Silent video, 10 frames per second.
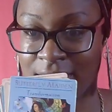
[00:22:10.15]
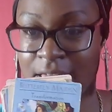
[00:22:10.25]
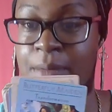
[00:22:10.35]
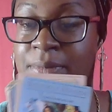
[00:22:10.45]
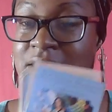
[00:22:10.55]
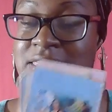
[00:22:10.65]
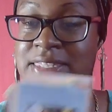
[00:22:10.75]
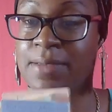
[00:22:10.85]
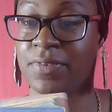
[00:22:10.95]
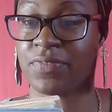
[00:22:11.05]
Because
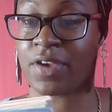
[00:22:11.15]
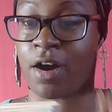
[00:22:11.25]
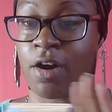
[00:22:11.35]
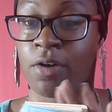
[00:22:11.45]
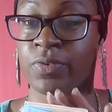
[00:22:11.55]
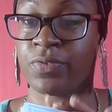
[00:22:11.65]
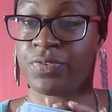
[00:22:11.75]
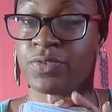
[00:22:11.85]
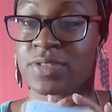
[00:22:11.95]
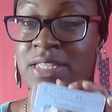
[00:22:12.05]
some of y'all are
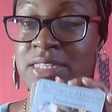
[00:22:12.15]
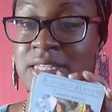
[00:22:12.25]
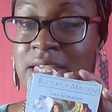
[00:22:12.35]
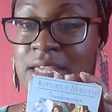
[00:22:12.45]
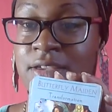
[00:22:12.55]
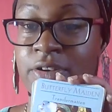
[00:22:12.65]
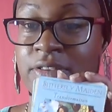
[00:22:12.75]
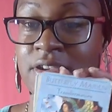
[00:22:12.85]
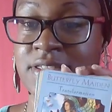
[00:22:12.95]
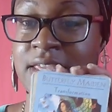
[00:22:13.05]
refusing to heal.
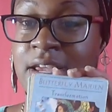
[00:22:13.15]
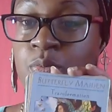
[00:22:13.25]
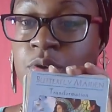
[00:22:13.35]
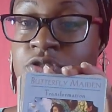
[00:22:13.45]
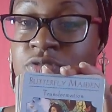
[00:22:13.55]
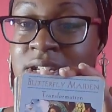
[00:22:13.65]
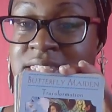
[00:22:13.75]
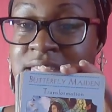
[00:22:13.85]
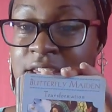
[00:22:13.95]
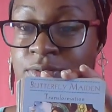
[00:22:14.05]
And they're saying we're trying to
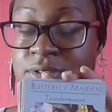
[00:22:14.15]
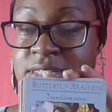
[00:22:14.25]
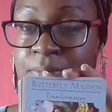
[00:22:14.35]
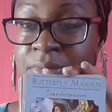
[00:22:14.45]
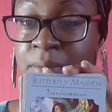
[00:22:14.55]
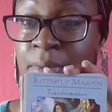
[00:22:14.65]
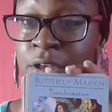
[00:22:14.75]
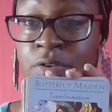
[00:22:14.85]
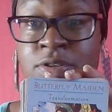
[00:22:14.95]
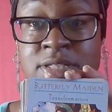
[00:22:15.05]
take you to something
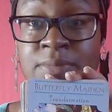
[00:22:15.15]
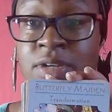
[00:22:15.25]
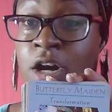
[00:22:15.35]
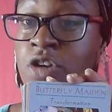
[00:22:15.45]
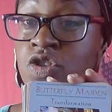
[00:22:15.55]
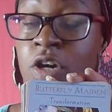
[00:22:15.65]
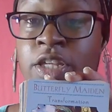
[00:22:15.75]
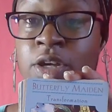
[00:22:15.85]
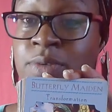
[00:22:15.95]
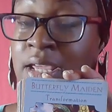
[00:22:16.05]
better. Or some of y'all are trying
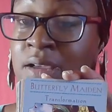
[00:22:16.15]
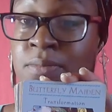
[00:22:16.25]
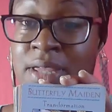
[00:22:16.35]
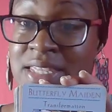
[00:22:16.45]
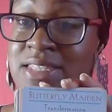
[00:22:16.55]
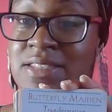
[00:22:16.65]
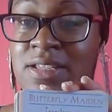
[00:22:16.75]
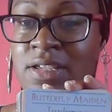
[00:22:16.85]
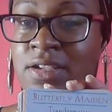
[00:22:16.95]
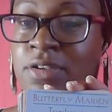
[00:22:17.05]
your damn best to
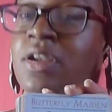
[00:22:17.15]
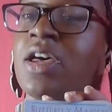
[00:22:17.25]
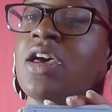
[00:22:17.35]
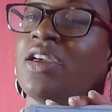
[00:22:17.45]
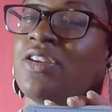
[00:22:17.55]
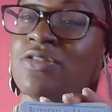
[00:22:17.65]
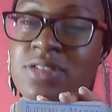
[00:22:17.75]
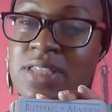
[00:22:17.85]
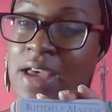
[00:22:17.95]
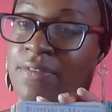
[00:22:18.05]
heal. And you're
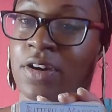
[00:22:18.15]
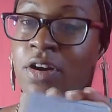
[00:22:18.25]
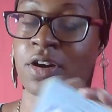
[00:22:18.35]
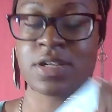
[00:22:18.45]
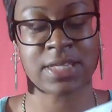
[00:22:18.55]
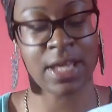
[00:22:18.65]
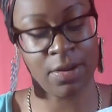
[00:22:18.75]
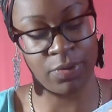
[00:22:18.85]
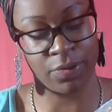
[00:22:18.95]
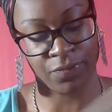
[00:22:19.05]
just having a hard
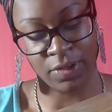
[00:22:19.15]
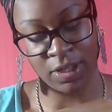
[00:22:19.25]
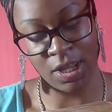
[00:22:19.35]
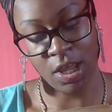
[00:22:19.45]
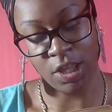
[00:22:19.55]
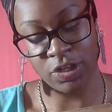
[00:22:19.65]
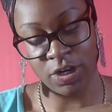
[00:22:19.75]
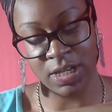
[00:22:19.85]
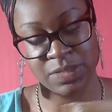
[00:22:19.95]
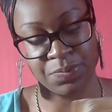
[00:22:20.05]
time with it. You're
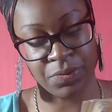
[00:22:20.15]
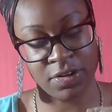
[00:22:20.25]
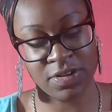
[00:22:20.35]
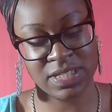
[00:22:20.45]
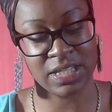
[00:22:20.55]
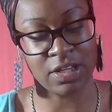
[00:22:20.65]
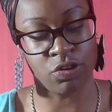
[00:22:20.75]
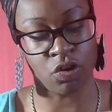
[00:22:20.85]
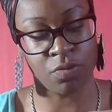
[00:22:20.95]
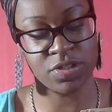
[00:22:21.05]
experiencing
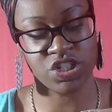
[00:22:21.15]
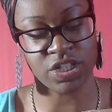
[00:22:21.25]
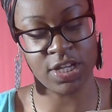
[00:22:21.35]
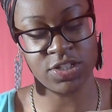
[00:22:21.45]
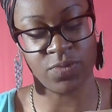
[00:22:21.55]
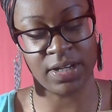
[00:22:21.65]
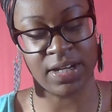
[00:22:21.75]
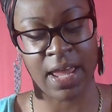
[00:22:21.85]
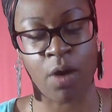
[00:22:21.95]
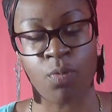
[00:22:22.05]
enormous change right
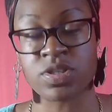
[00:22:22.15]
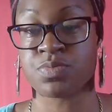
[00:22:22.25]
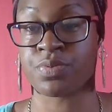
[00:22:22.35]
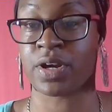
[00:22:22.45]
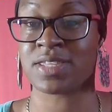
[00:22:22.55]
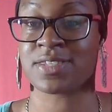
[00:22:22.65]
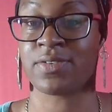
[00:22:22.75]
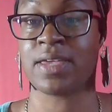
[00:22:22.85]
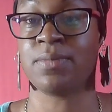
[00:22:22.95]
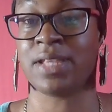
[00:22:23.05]
now, which brings
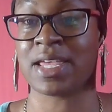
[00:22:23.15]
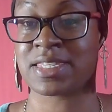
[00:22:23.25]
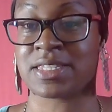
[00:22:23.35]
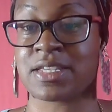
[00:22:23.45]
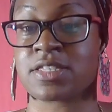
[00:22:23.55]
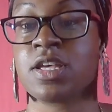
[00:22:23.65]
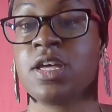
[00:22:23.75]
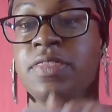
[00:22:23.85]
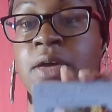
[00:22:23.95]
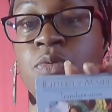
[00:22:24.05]
great blessings.
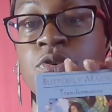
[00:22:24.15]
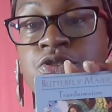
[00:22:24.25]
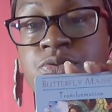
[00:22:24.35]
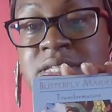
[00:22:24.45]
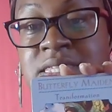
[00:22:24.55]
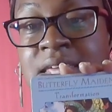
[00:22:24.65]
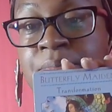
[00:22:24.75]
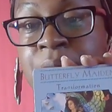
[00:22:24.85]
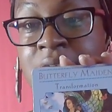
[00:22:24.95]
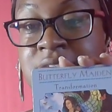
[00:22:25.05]
They want you to stay
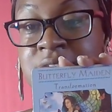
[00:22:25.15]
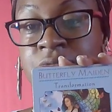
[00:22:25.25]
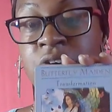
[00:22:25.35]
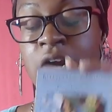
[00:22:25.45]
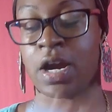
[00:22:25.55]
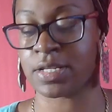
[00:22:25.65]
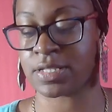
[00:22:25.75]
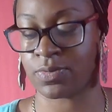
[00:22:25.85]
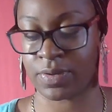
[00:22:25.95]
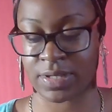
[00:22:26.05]
positive regardless
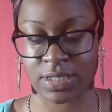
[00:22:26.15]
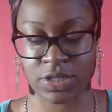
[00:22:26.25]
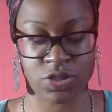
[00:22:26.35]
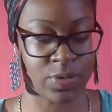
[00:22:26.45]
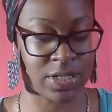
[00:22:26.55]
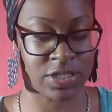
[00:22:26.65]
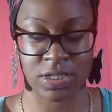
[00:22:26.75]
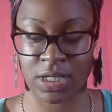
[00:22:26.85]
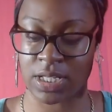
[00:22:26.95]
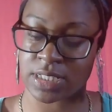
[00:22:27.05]
of what the
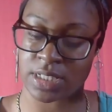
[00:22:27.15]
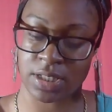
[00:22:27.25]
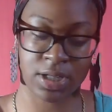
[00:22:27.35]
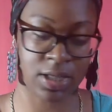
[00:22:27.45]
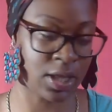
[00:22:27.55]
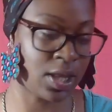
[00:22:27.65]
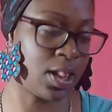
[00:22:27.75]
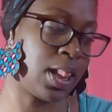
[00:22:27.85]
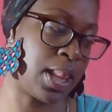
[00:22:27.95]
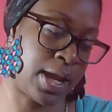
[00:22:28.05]
situation is looking
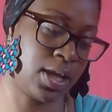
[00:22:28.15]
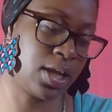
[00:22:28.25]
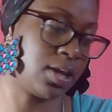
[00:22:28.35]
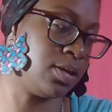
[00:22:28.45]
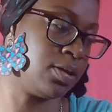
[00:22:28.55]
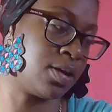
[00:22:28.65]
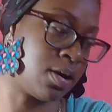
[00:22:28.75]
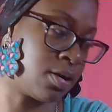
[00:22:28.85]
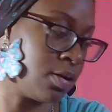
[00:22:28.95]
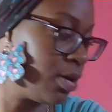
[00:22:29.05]
like,
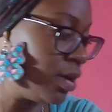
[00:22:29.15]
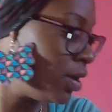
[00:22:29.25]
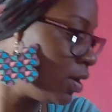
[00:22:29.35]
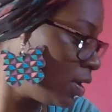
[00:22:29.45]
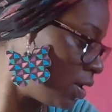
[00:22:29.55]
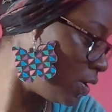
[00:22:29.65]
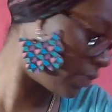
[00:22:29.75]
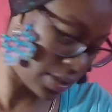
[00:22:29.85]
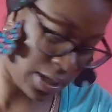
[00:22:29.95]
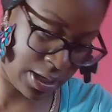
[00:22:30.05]
y'all.
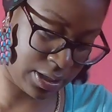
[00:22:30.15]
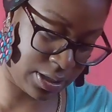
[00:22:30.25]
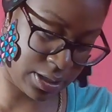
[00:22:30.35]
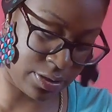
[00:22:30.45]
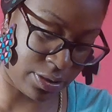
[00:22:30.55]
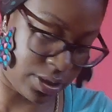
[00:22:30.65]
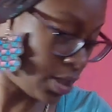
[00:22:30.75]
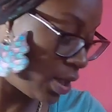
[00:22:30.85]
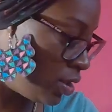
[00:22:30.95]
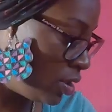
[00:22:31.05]
Okay, and
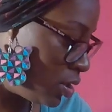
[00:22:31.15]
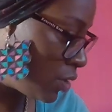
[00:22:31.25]
then